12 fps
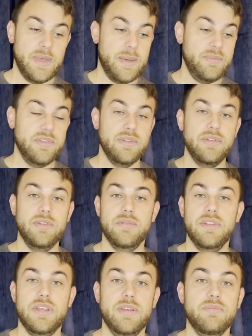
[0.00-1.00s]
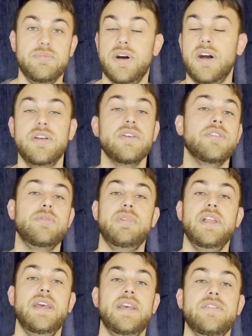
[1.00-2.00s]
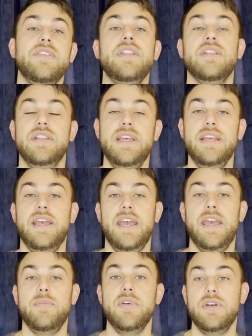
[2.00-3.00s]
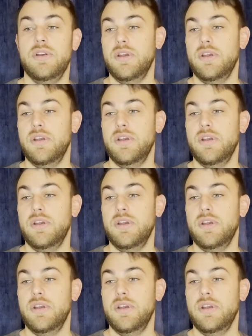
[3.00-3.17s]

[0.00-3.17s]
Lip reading: absolutely bonkers plays in the late game,